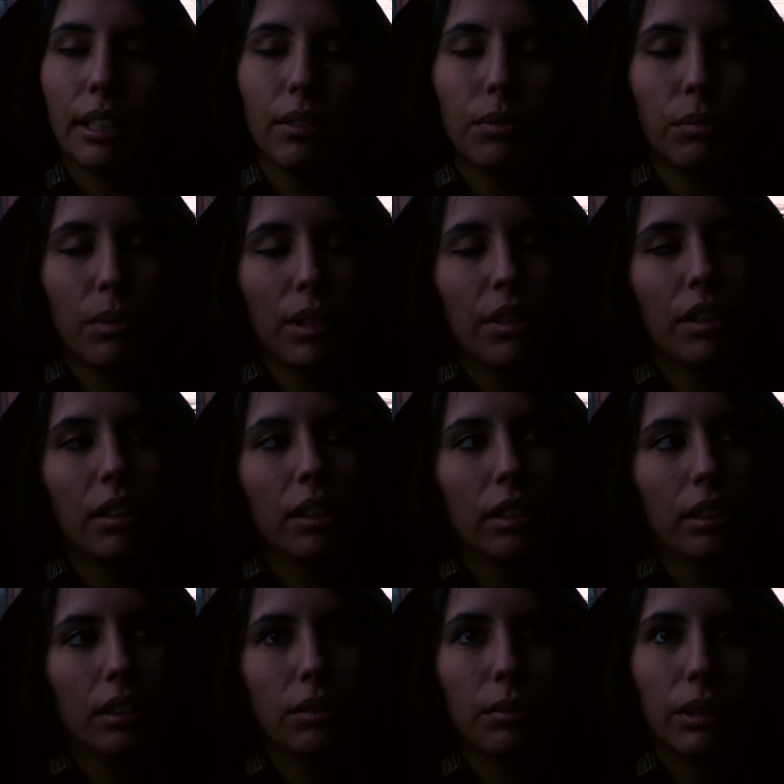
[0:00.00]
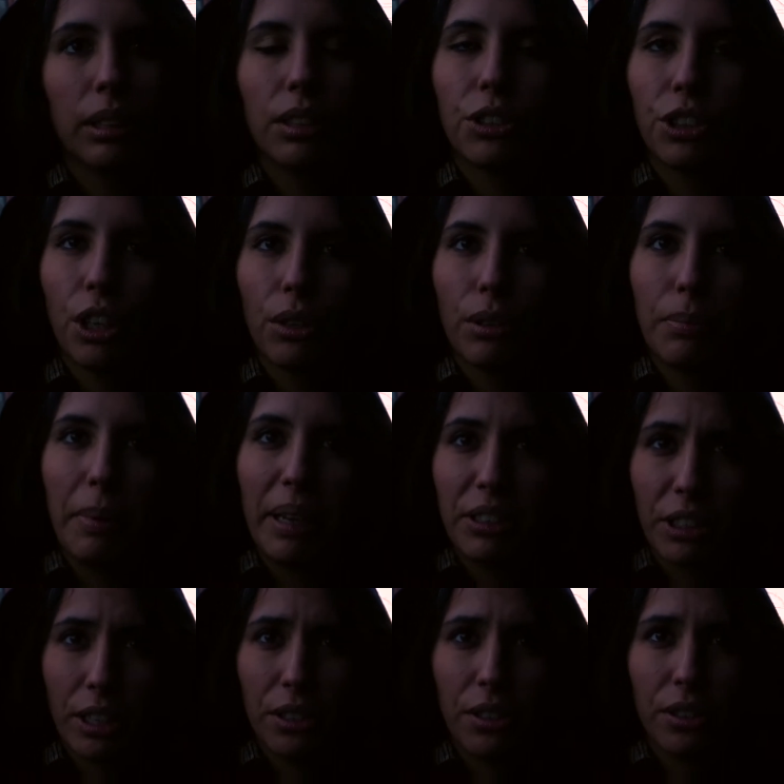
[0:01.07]
And with the show in
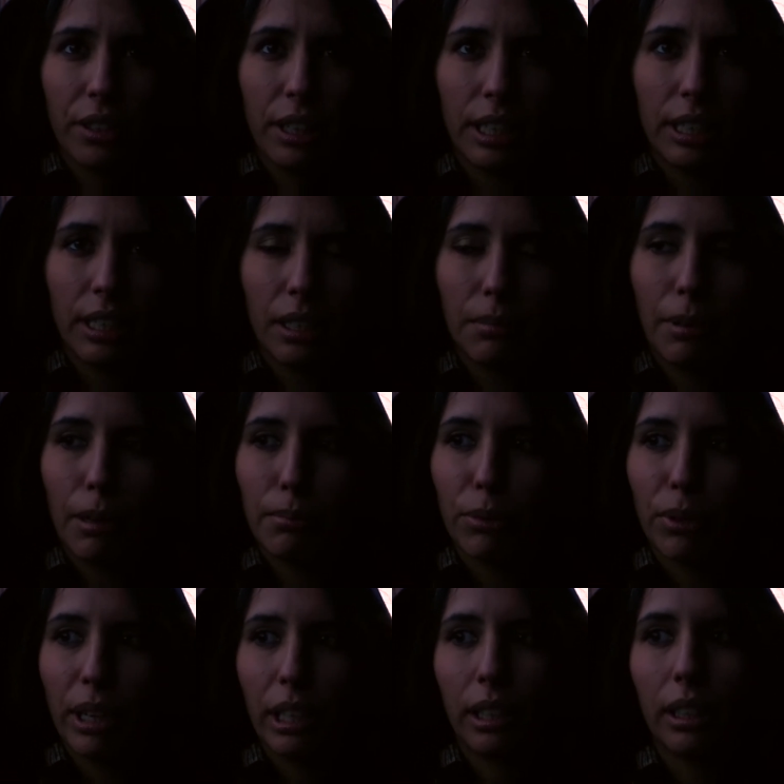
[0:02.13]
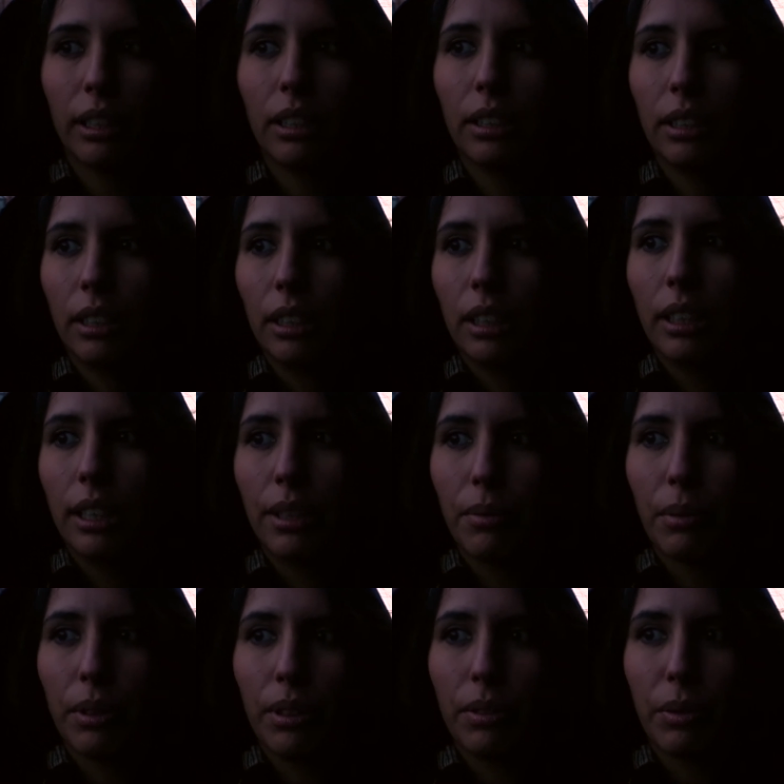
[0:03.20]
Manchester that I did about Beretta,
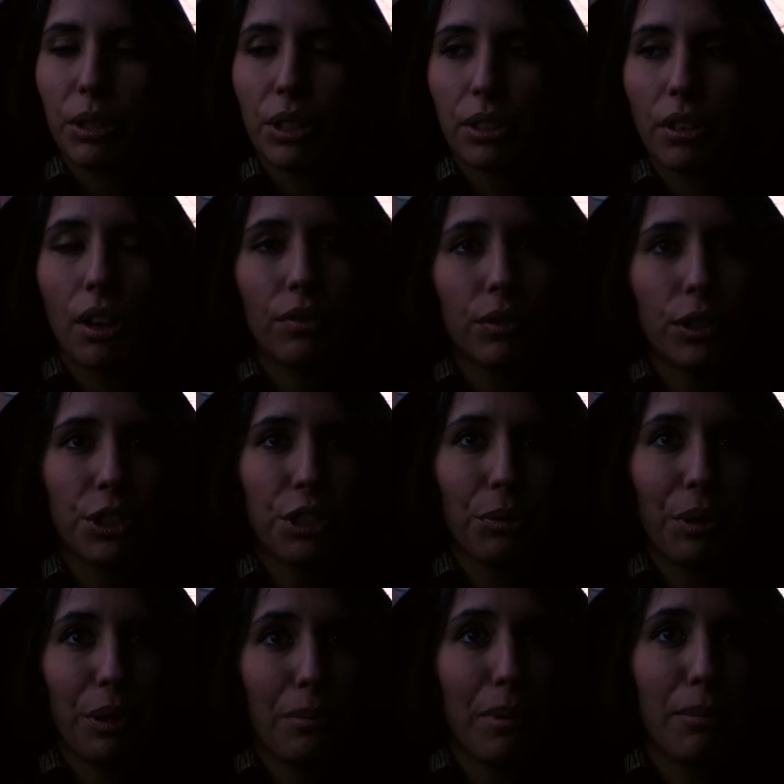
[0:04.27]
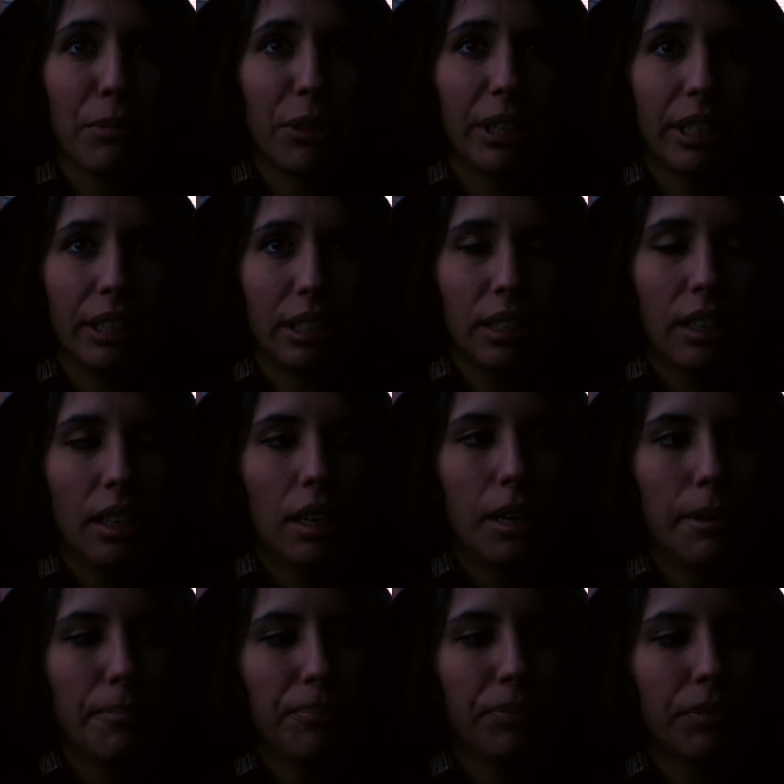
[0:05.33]
which is called Virgin with a Memory,
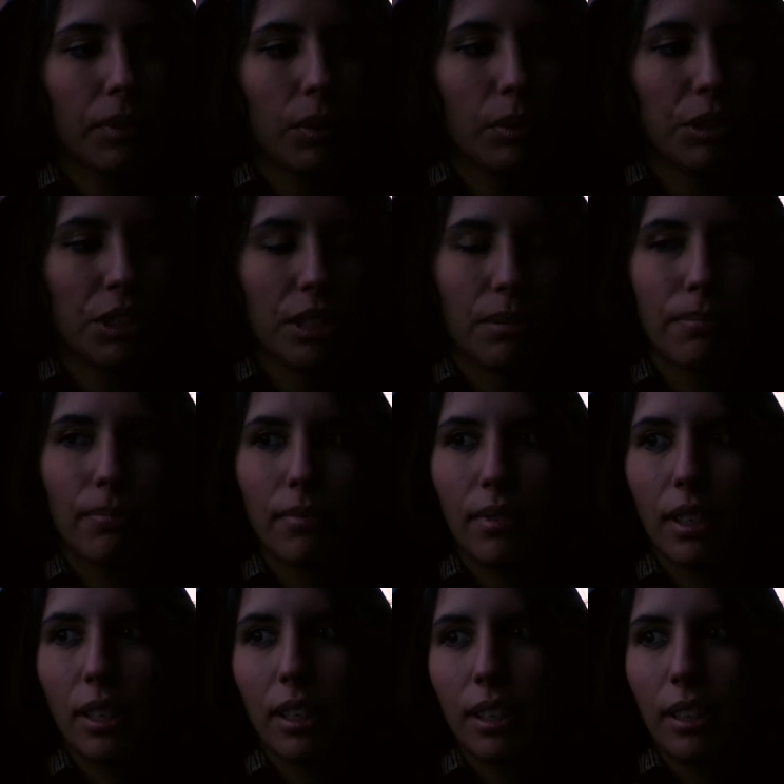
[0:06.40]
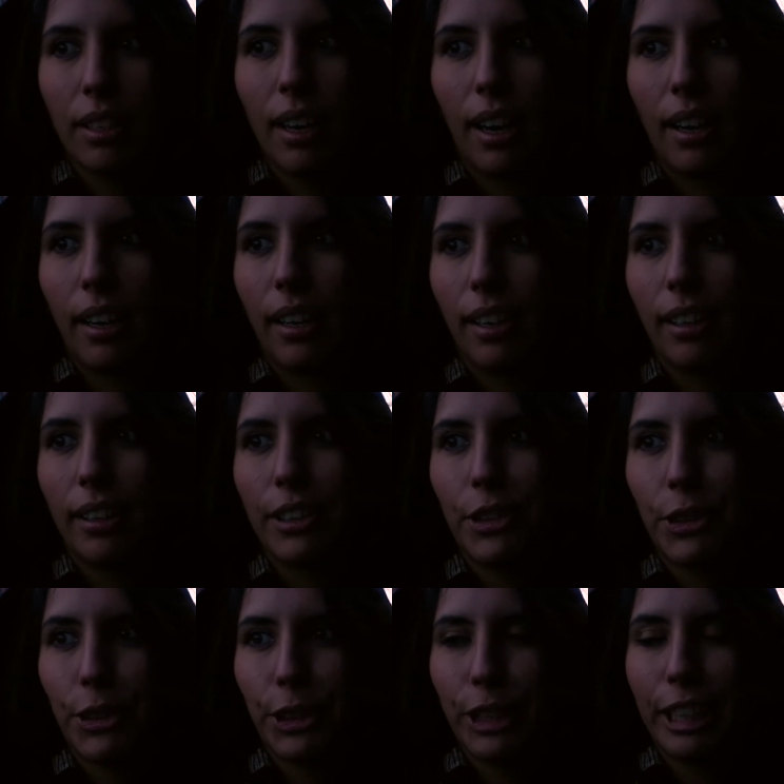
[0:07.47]
which is
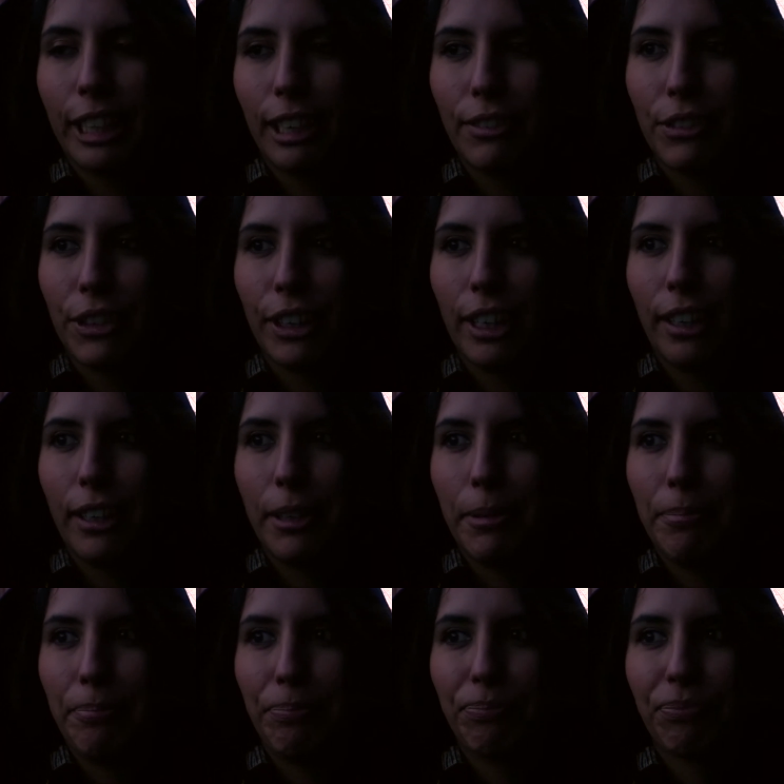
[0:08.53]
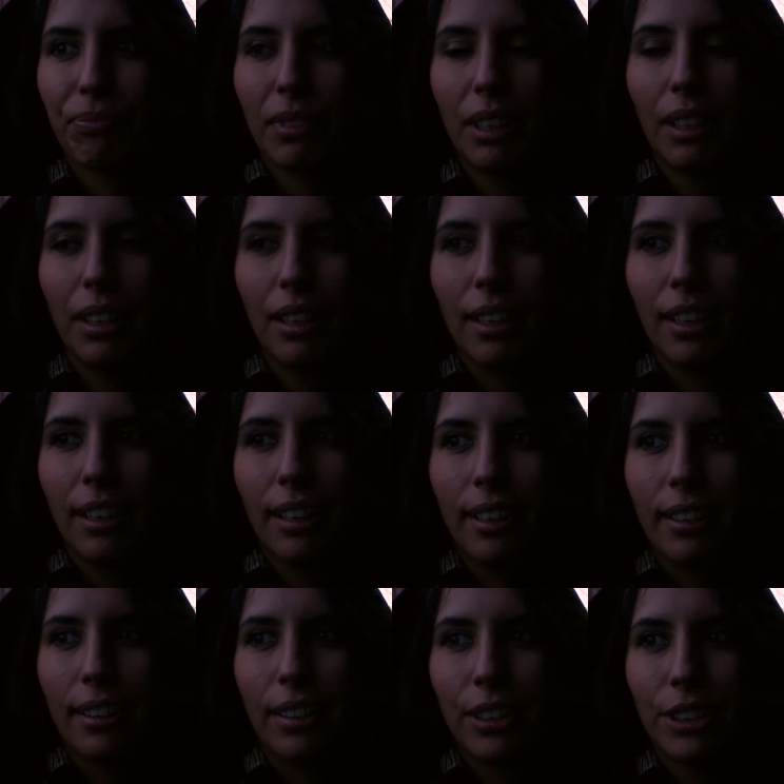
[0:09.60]
nerdily after that.
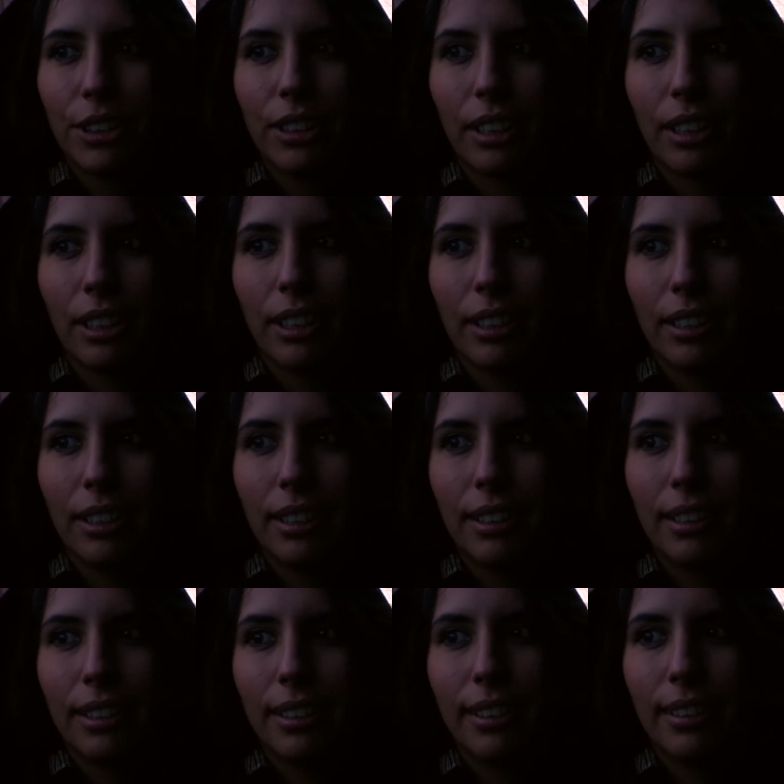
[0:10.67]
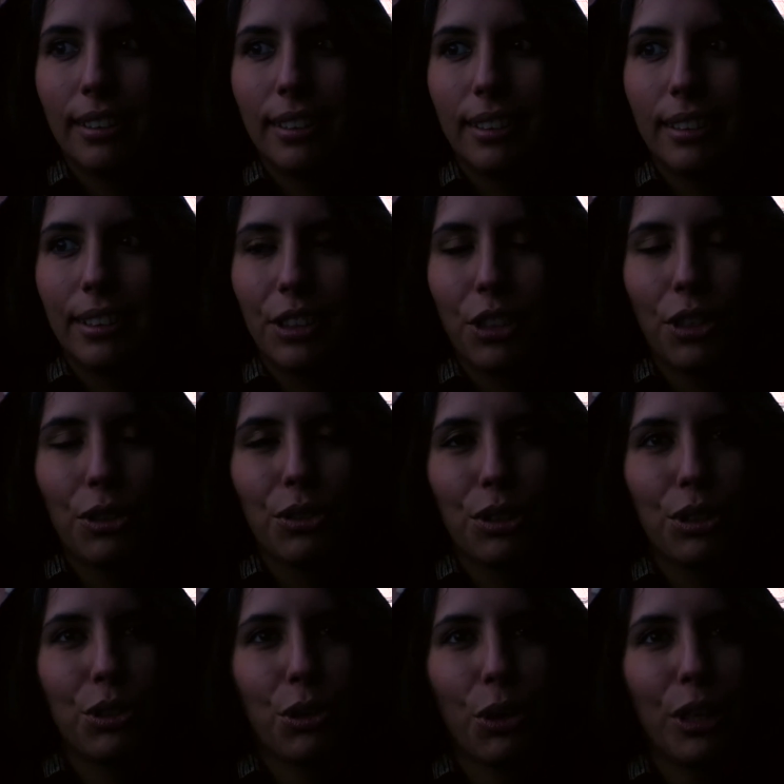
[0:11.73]
There's do you know
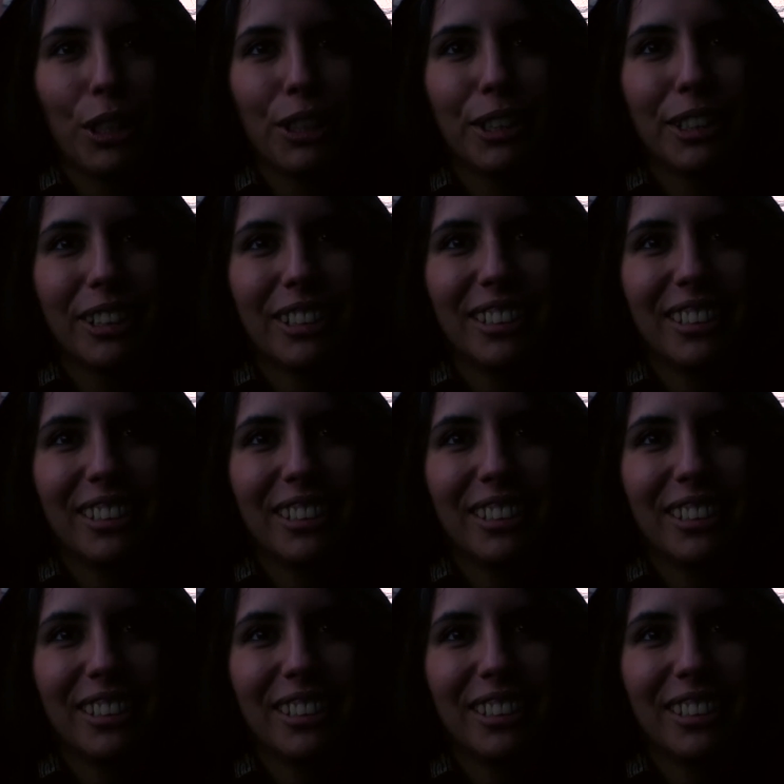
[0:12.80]
Destroyer?